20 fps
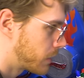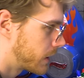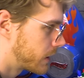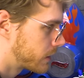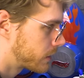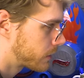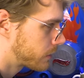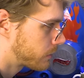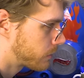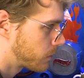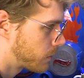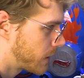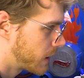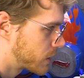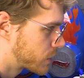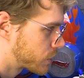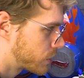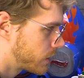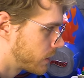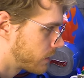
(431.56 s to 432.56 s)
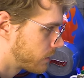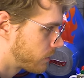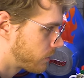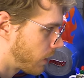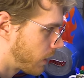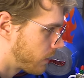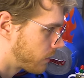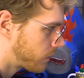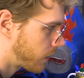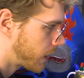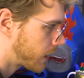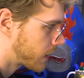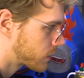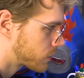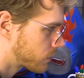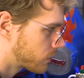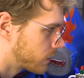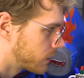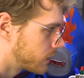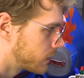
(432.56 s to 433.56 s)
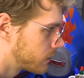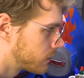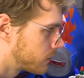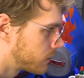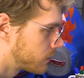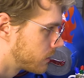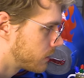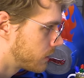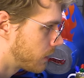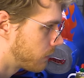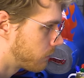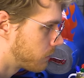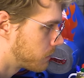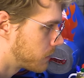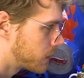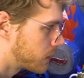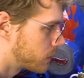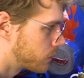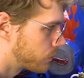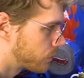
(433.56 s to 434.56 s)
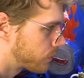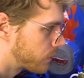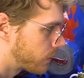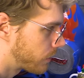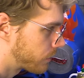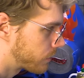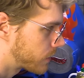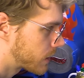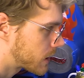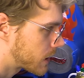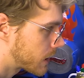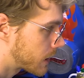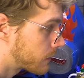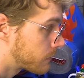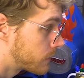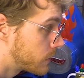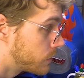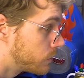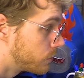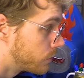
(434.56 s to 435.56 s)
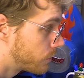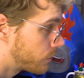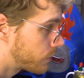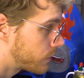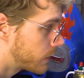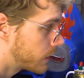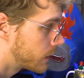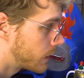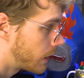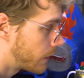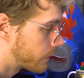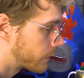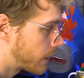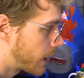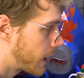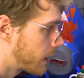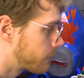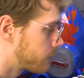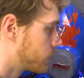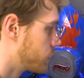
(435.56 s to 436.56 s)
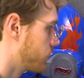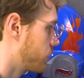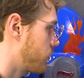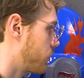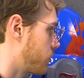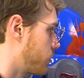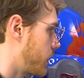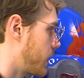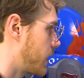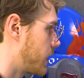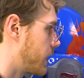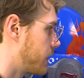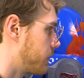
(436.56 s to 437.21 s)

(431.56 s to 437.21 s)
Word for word: Blender for Patreons has actually given me a new skill set that I've used in other avenues as well.